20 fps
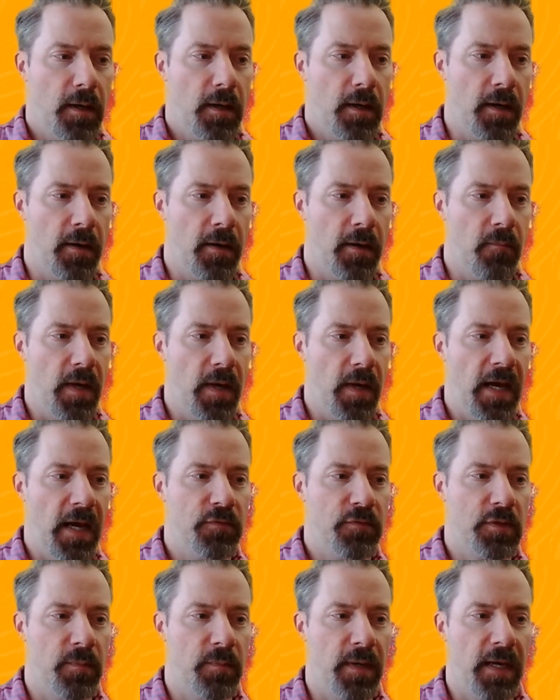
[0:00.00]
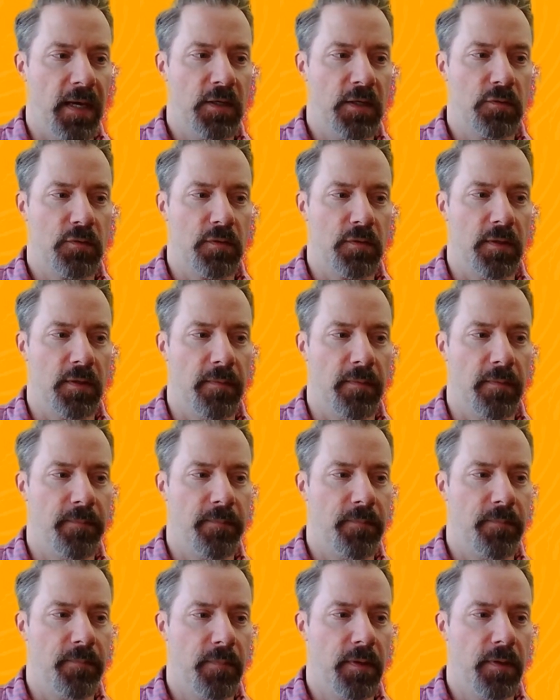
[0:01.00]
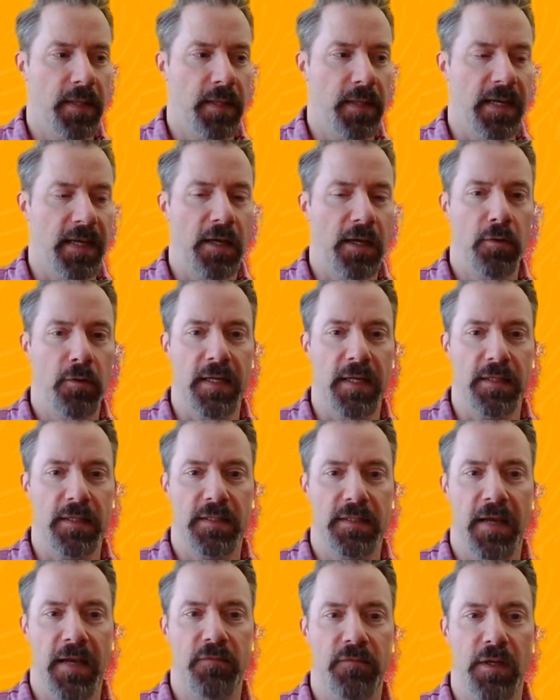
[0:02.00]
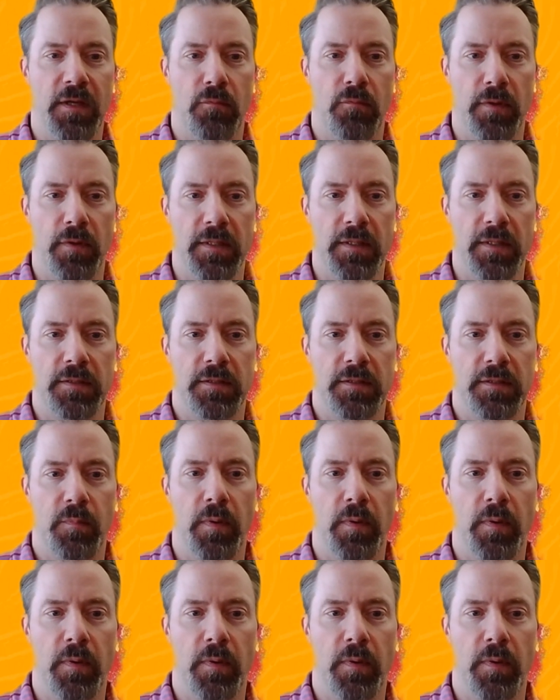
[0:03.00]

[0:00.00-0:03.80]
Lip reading: have some extra like internet safety risks,